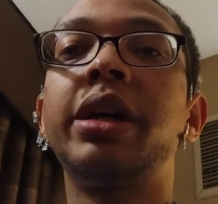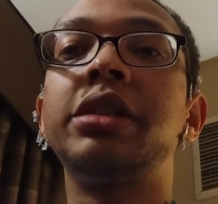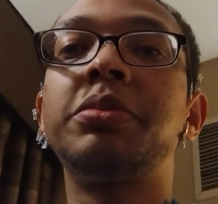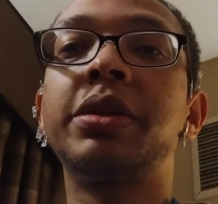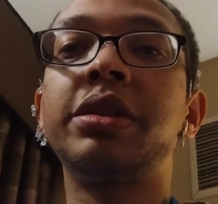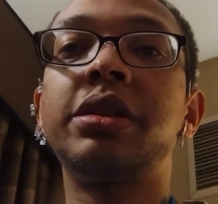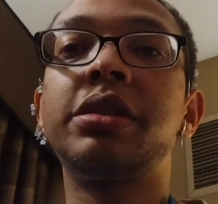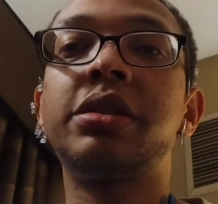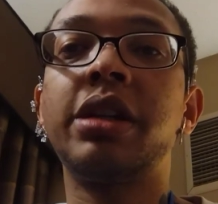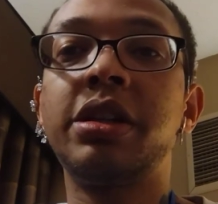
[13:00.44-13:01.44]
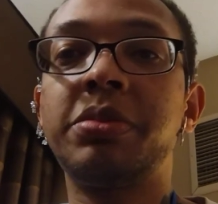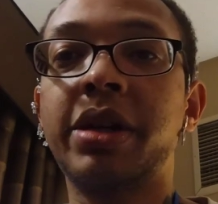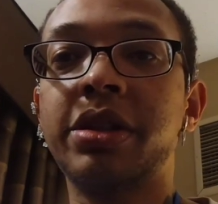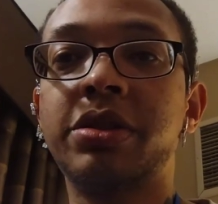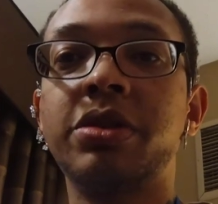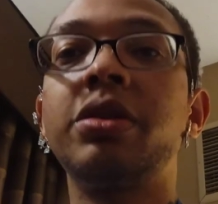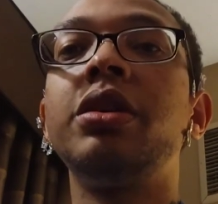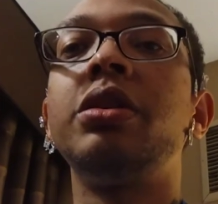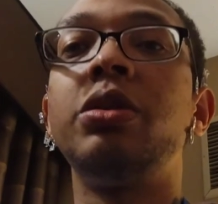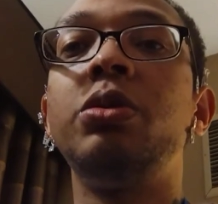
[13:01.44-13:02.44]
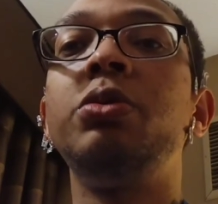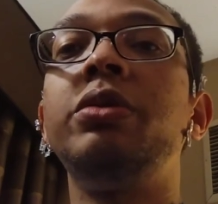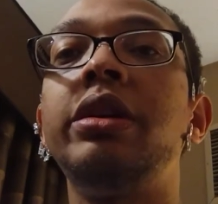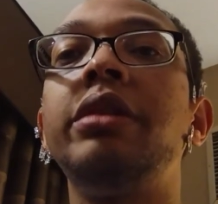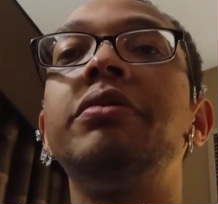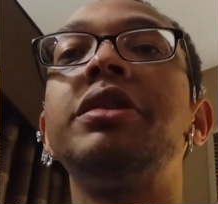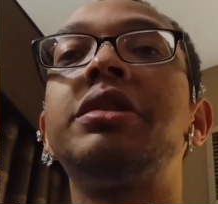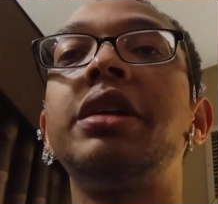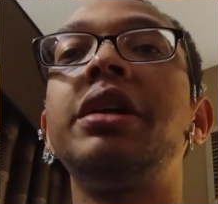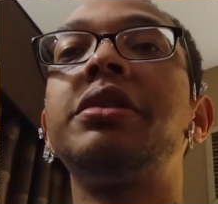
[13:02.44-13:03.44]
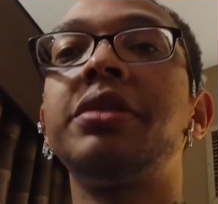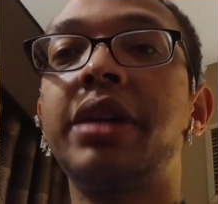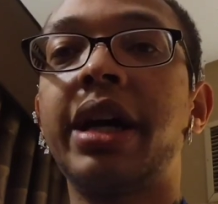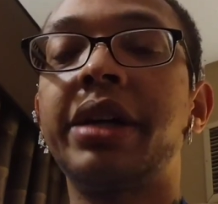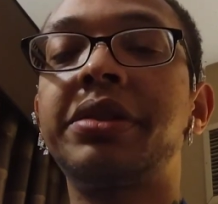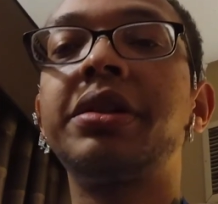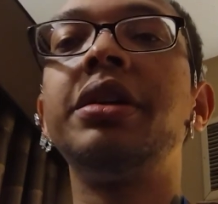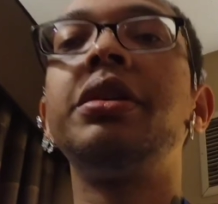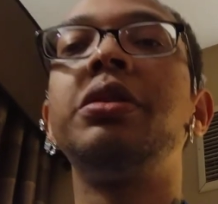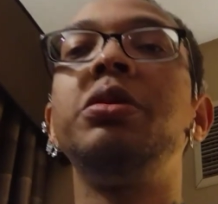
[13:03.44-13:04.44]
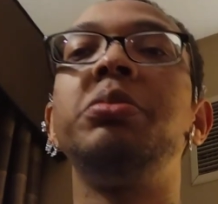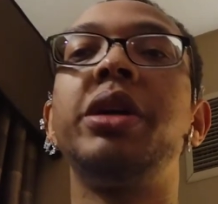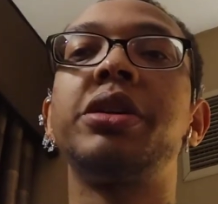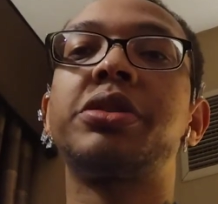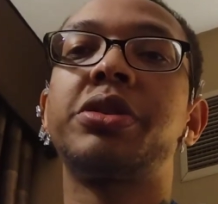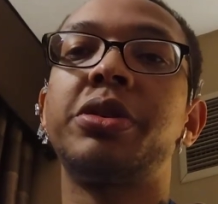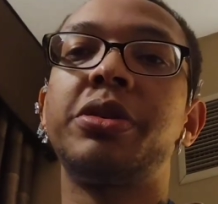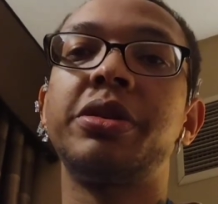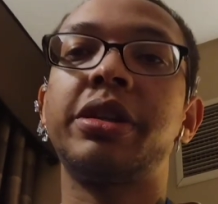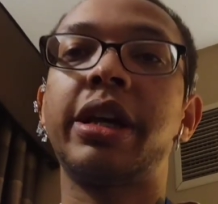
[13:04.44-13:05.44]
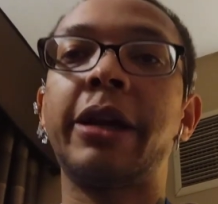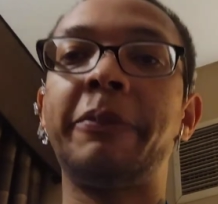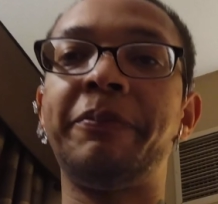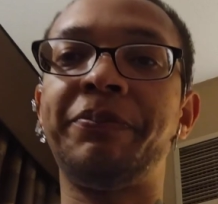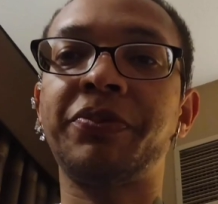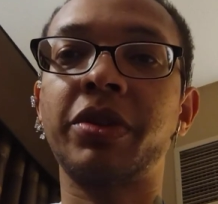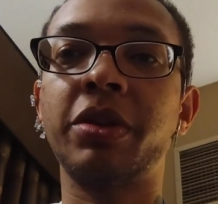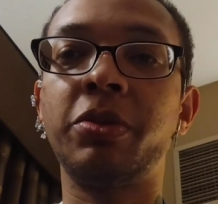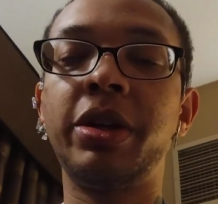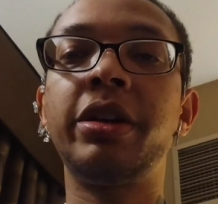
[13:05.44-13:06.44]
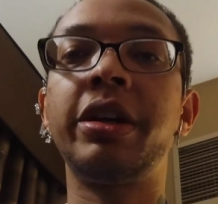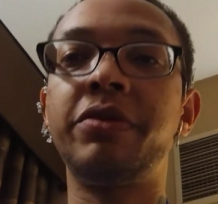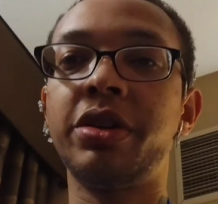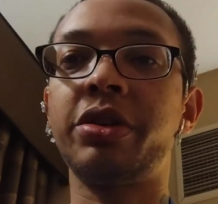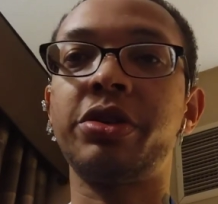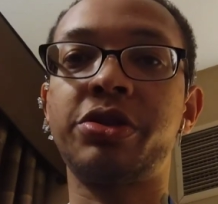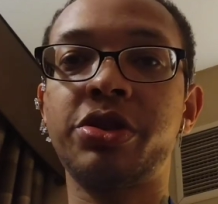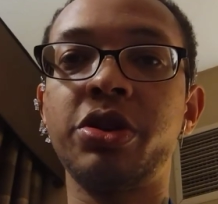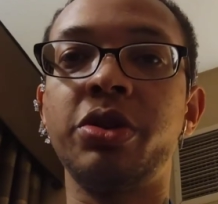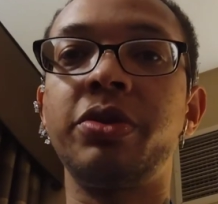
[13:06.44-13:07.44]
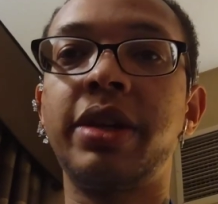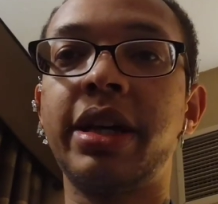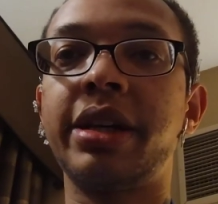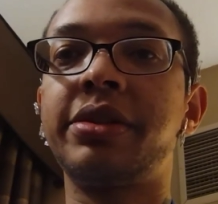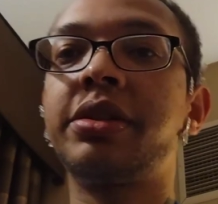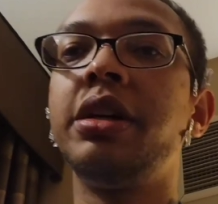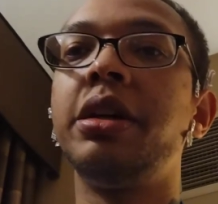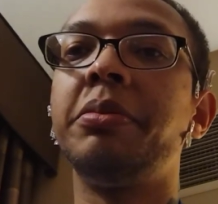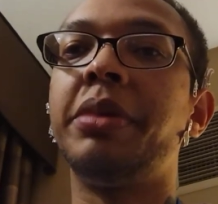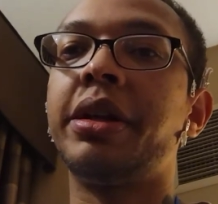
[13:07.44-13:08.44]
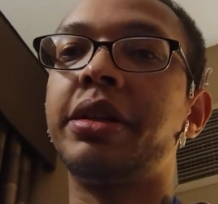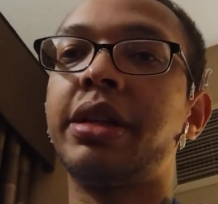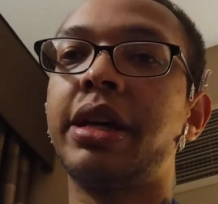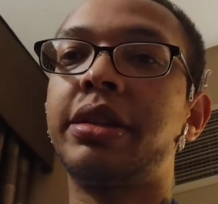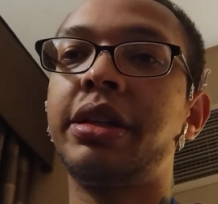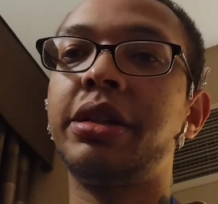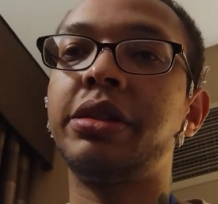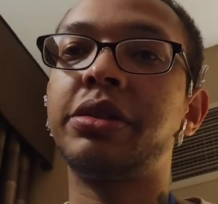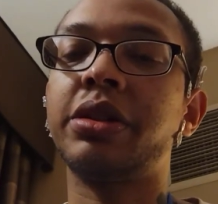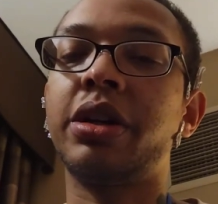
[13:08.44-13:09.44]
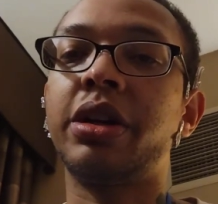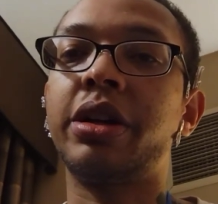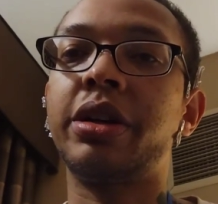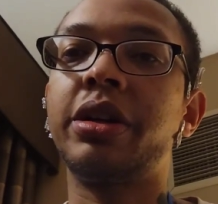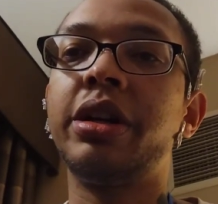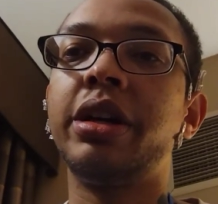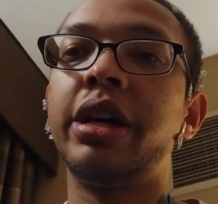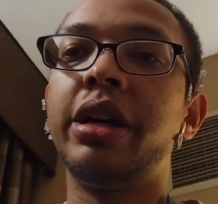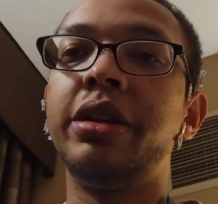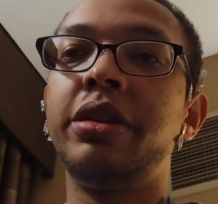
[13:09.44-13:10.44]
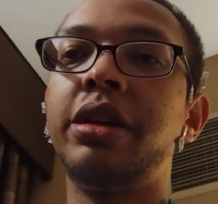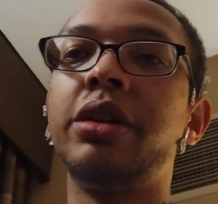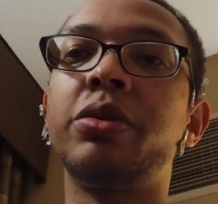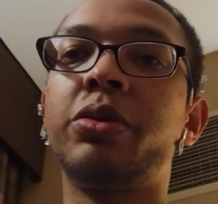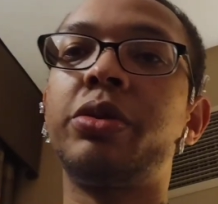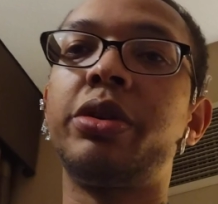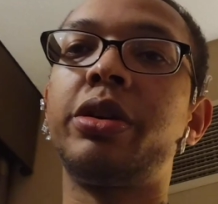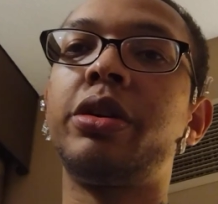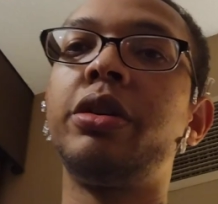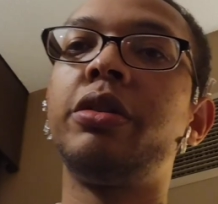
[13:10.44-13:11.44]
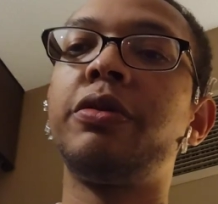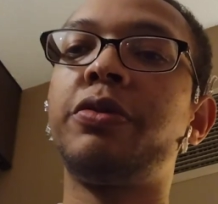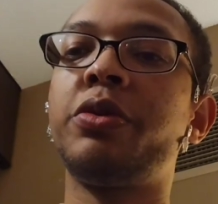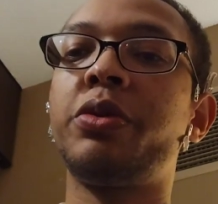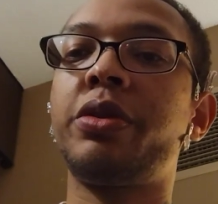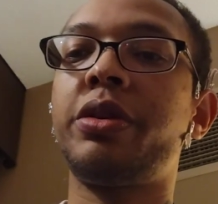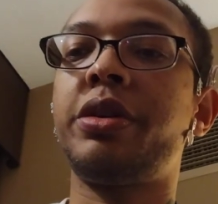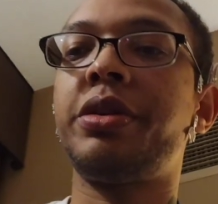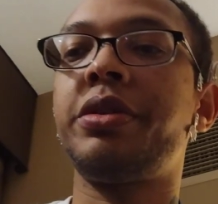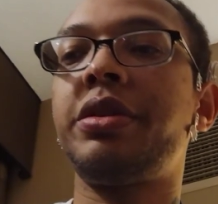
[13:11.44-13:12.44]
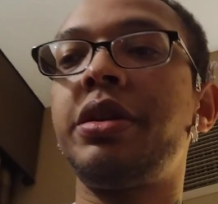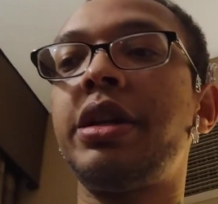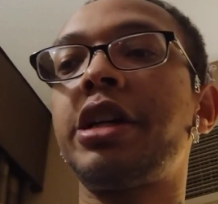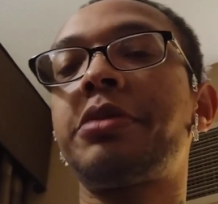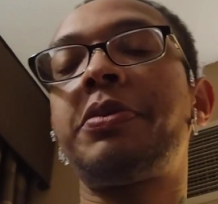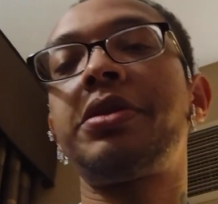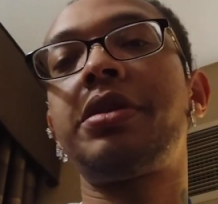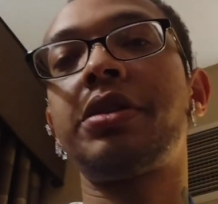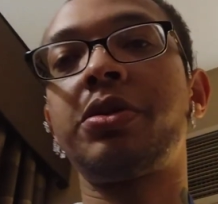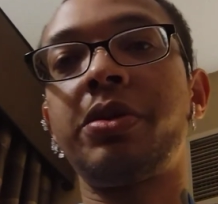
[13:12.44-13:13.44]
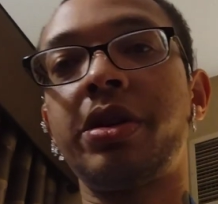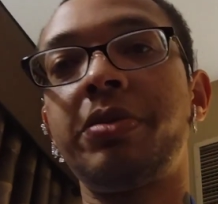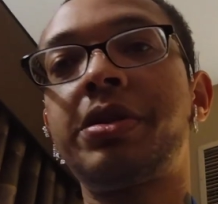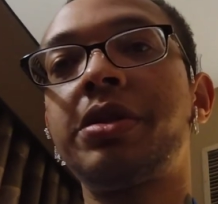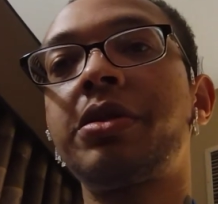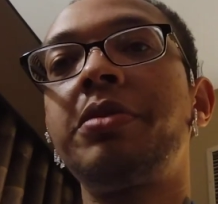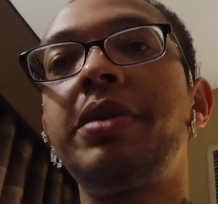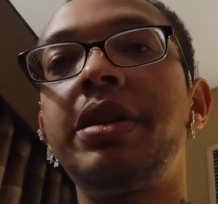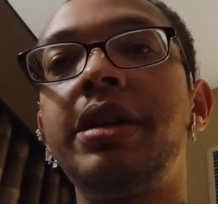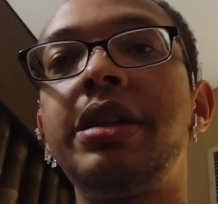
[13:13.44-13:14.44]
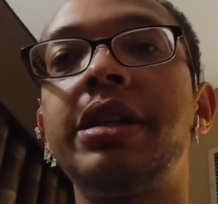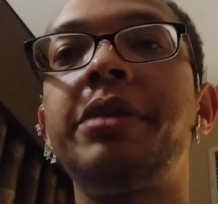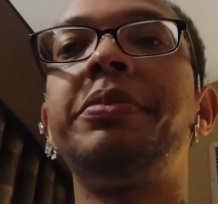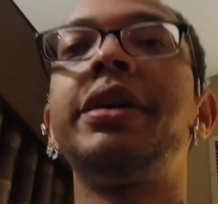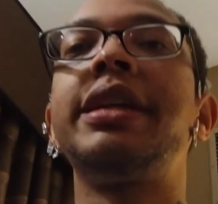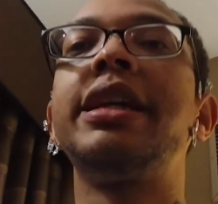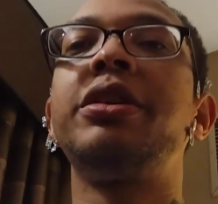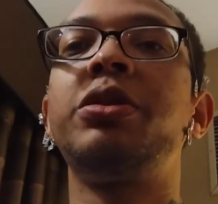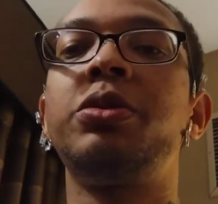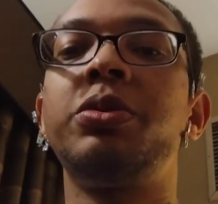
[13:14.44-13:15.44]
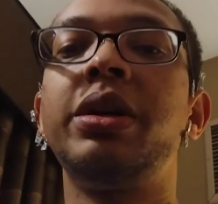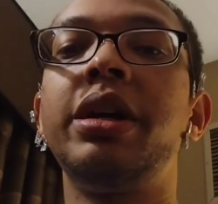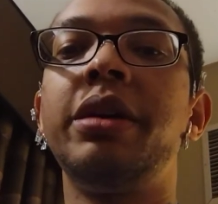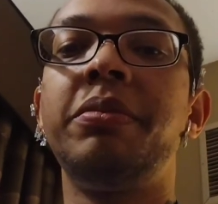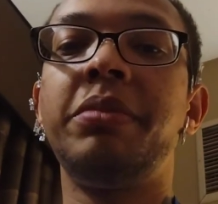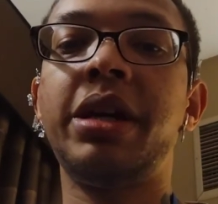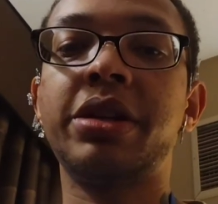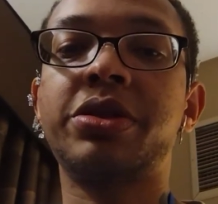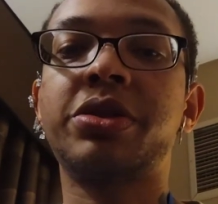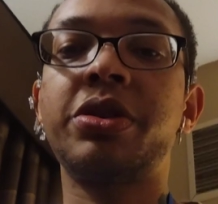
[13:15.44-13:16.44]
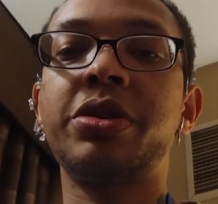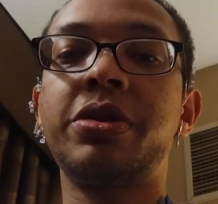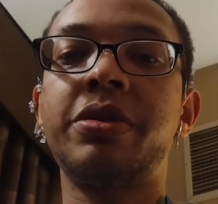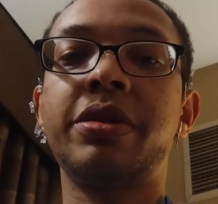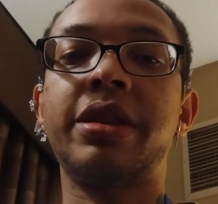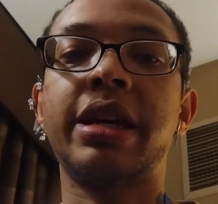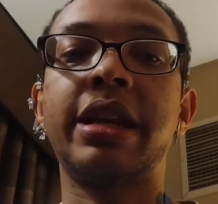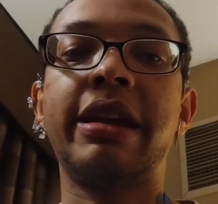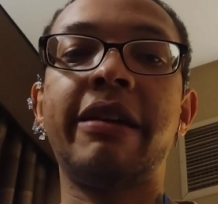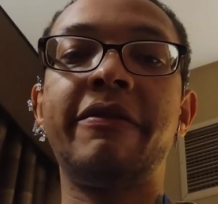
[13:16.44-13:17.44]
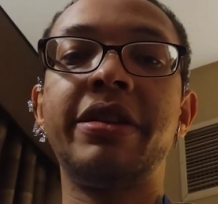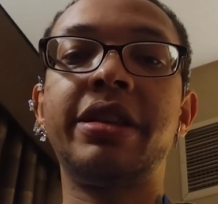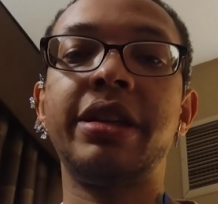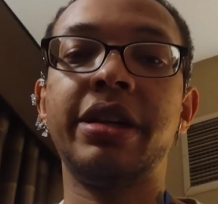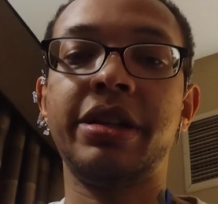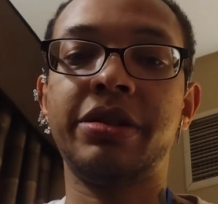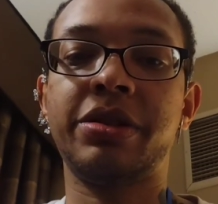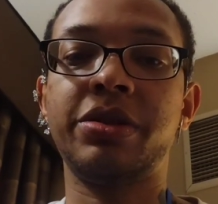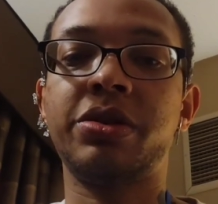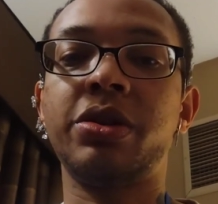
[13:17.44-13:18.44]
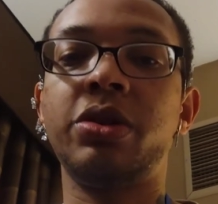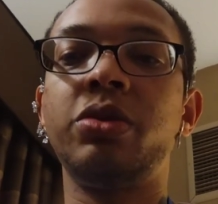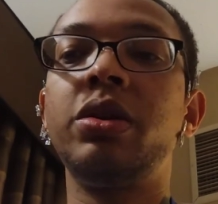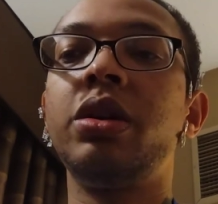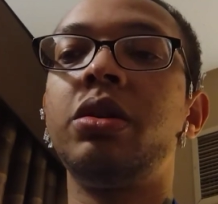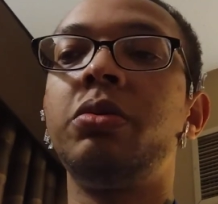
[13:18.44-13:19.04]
why is because as a stage master, you leave the stage last. You make sure that we have done our show, yes, but that things are in neat order for the next person that's going on, which is going to be a DJ. But you make sure that everything is good to go.